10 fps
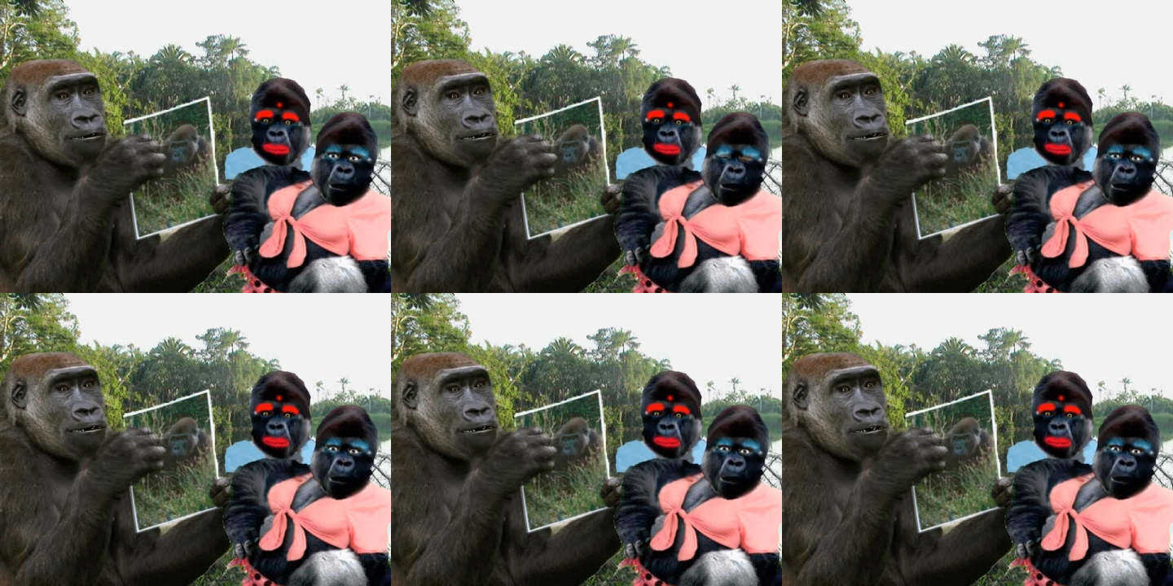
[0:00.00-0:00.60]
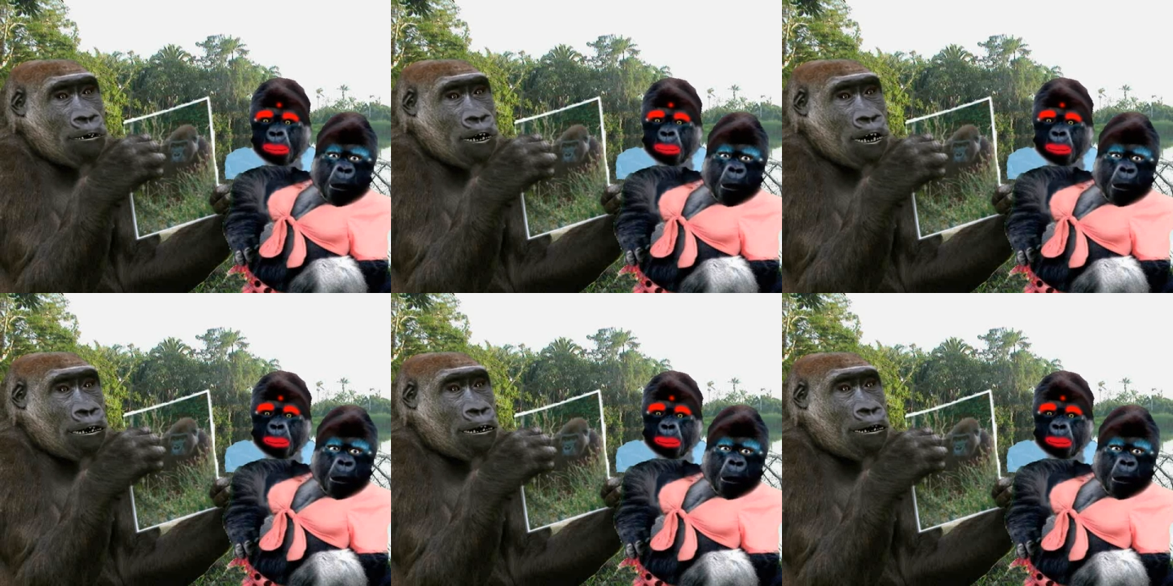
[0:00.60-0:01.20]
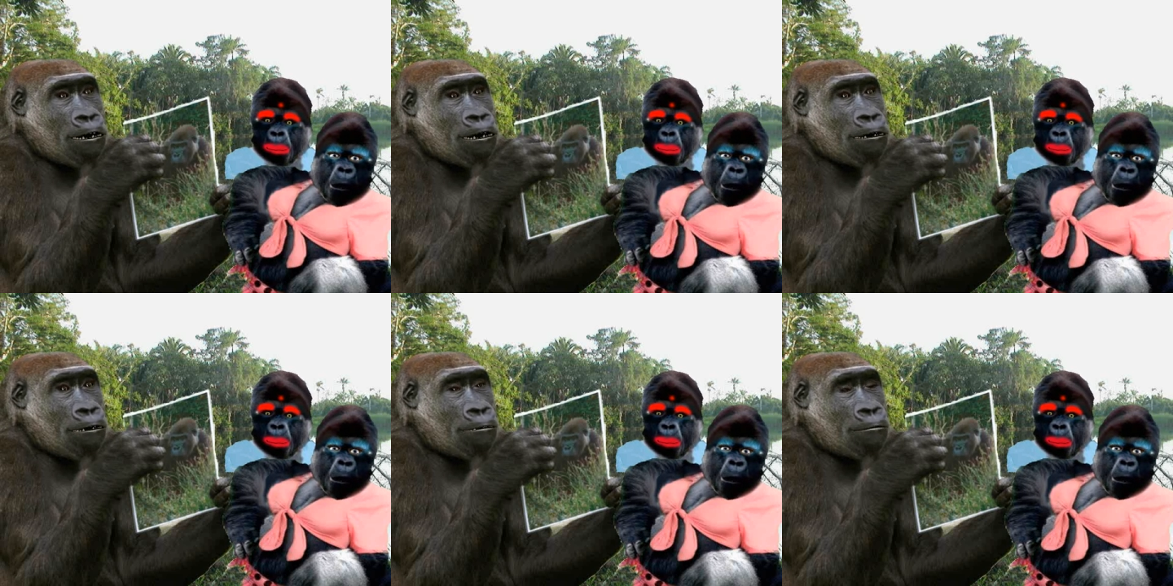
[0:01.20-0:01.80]
Speaker 1: Baby, it's
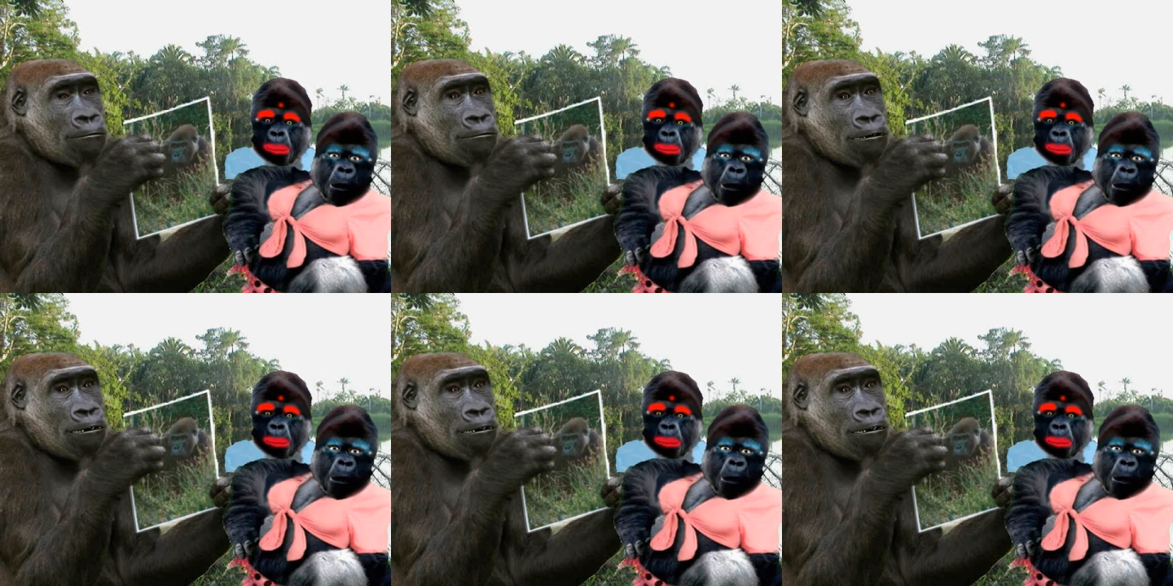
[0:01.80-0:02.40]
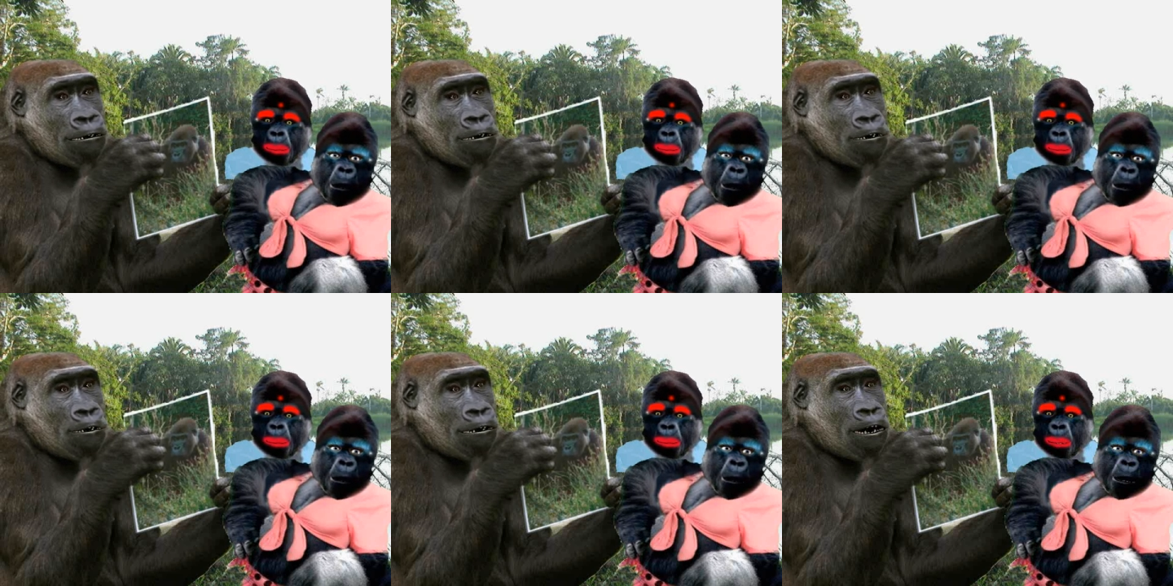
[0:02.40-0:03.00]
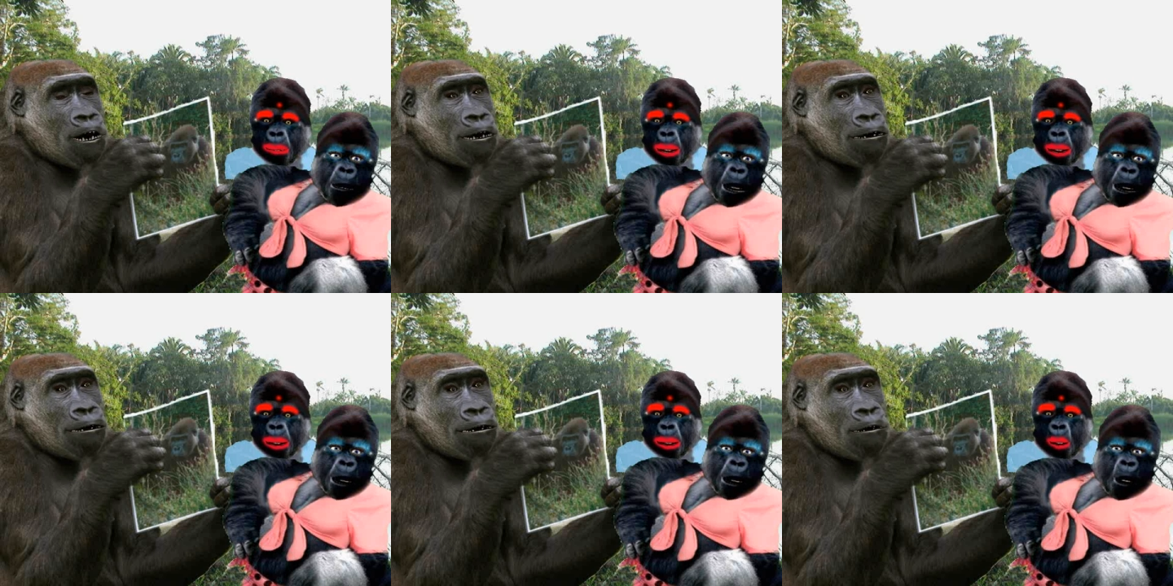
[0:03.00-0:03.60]
all Baby, it's
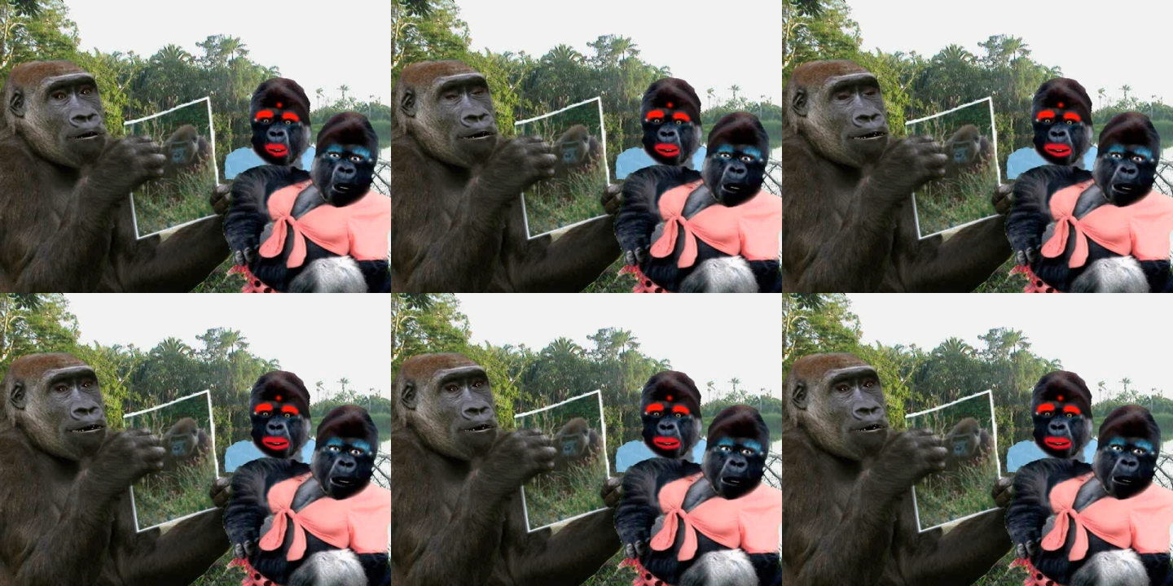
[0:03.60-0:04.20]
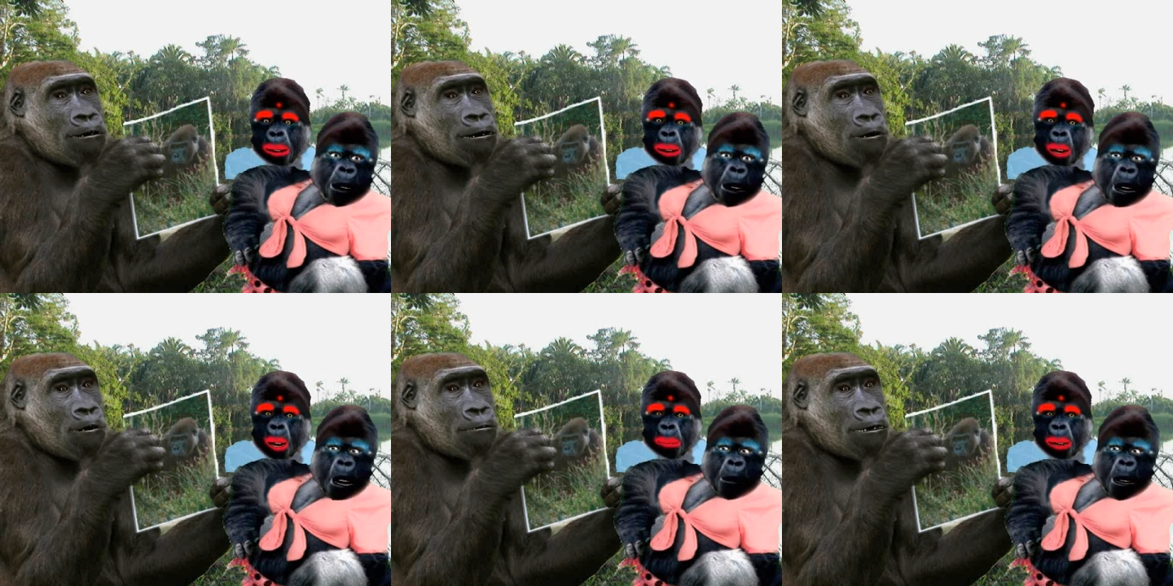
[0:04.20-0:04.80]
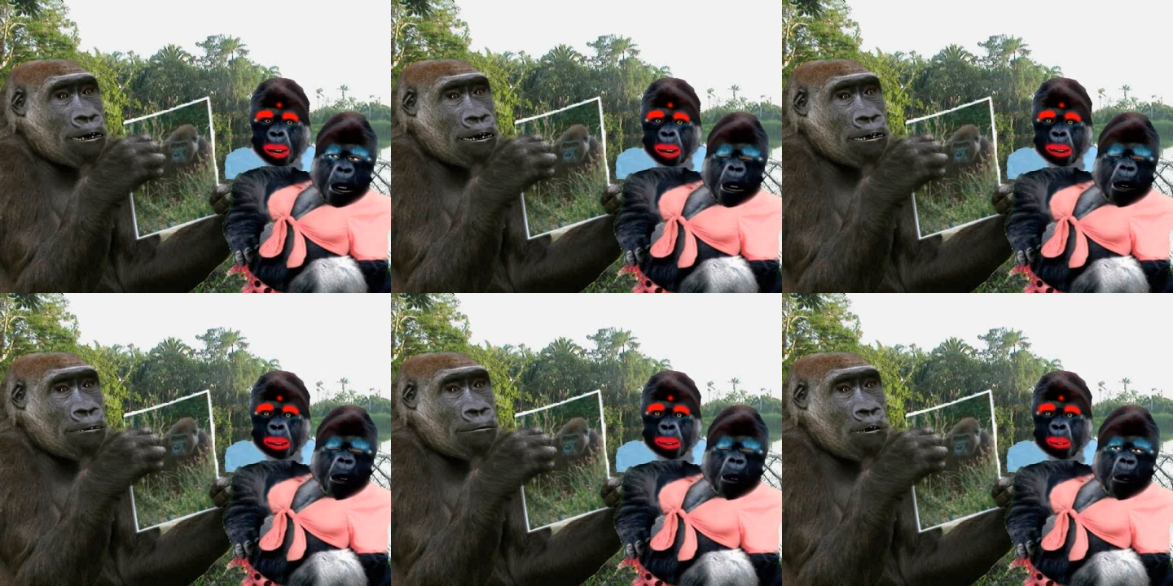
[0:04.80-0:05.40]
all I'm asking
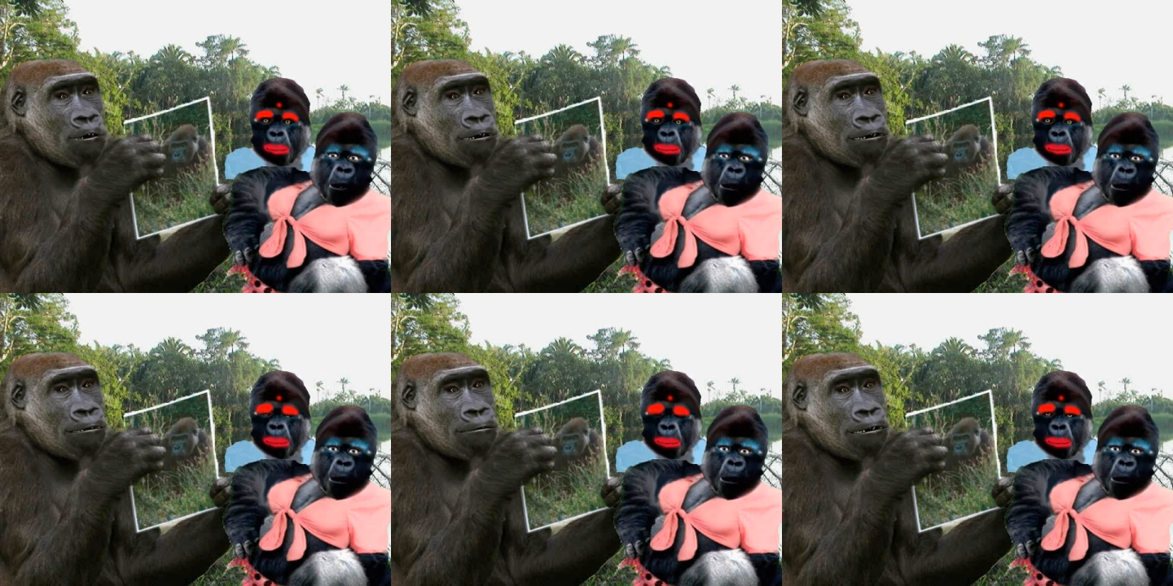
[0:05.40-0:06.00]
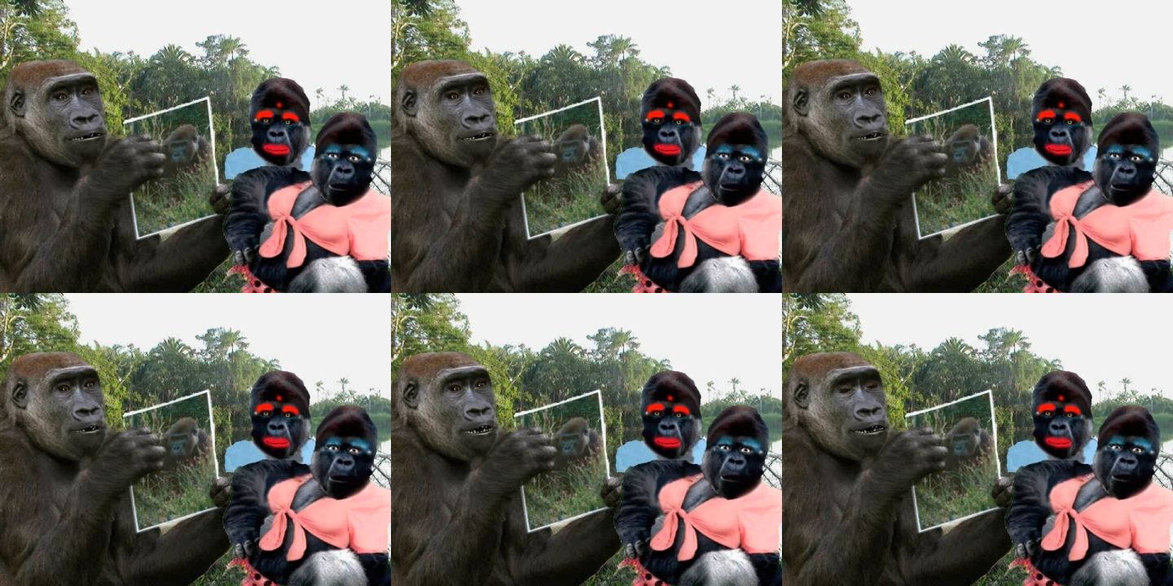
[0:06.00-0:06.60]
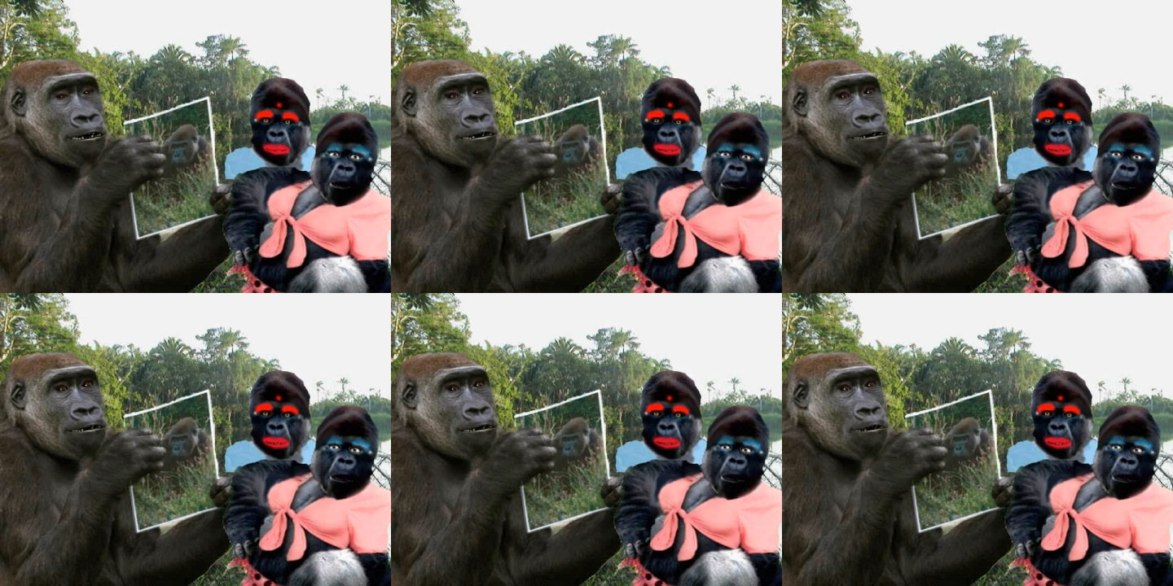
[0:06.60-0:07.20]
for. Baby, it's
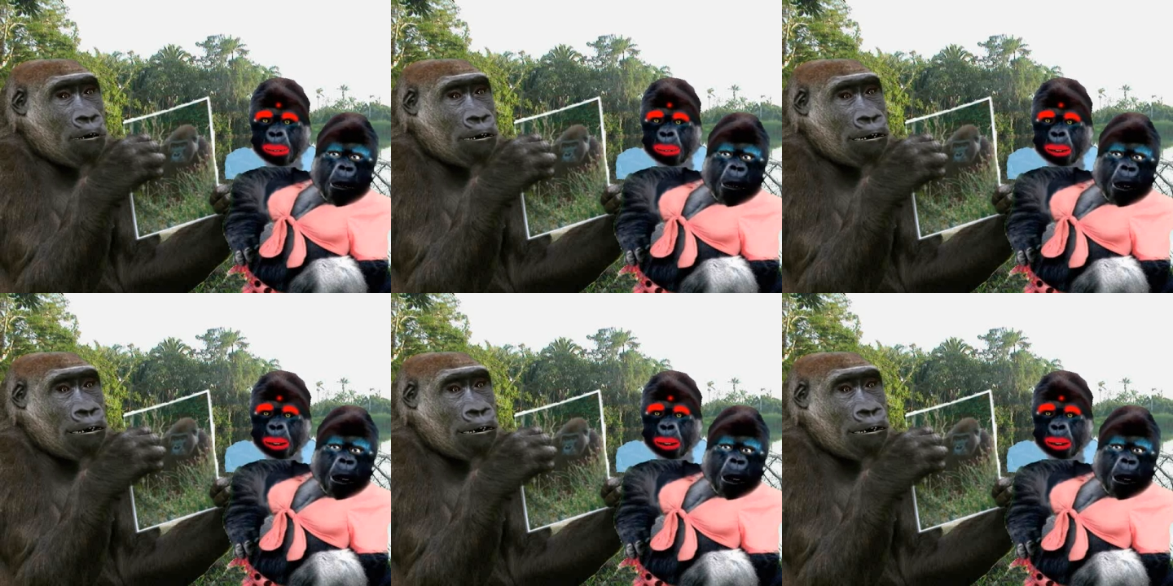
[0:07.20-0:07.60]
all I'm